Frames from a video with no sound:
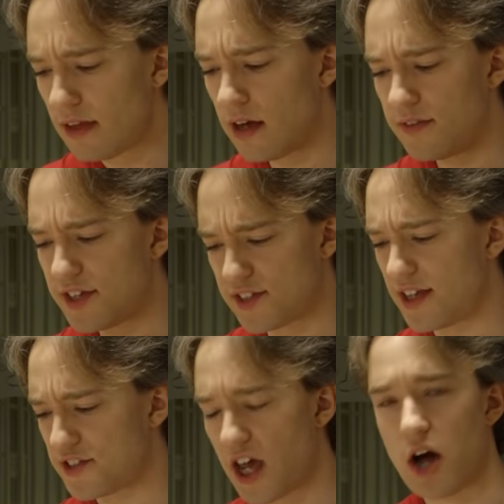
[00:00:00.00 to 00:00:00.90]
And this,
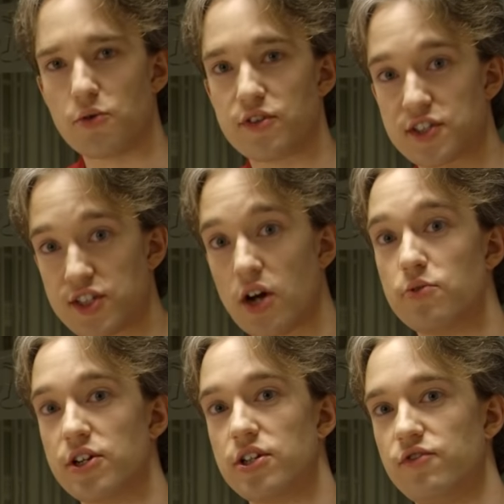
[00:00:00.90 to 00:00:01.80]
this code, this
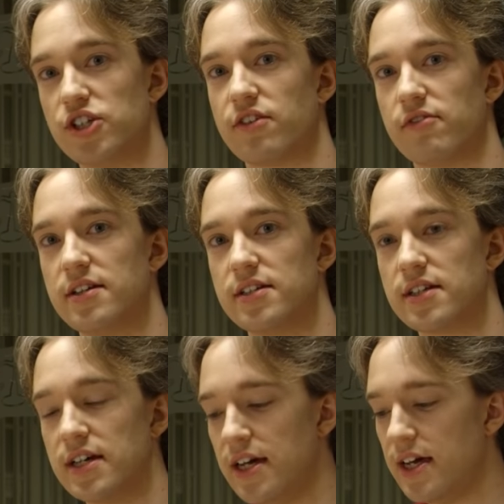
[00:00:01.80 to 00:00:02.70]
token you've
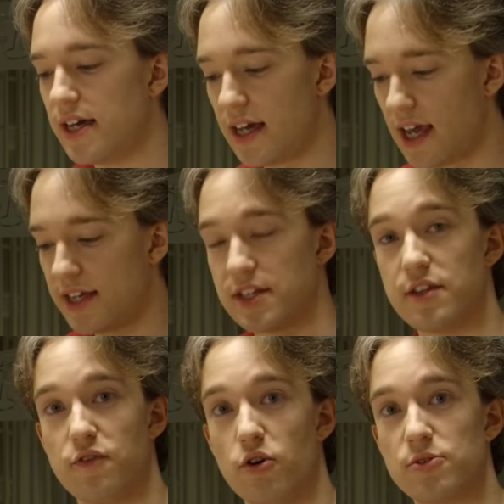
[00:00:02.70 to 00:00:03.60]
generated, is in
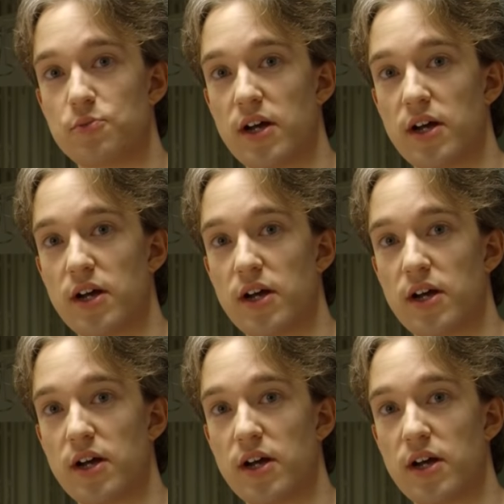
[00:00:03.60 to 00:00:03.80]
the form as